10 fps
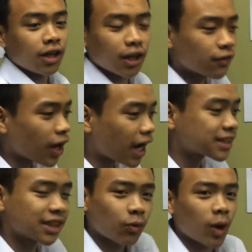If you're
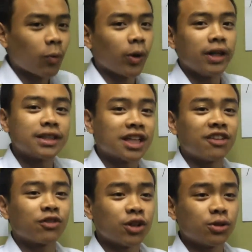asking why I'm wearing this kind
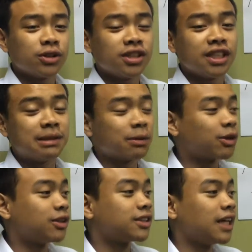of clothes, it's
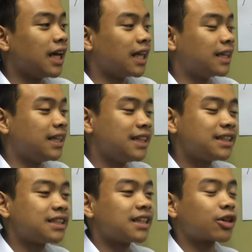because
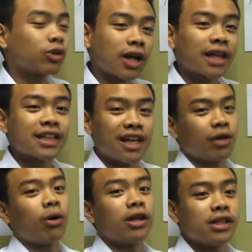these quadratic
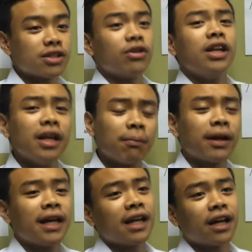inequalities really
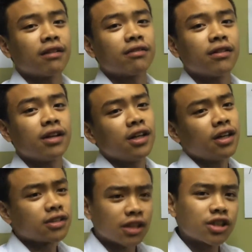apply in life.
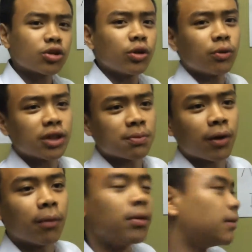So let's show you this
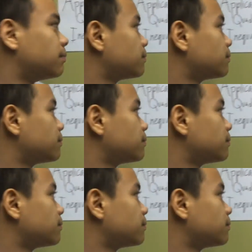problem.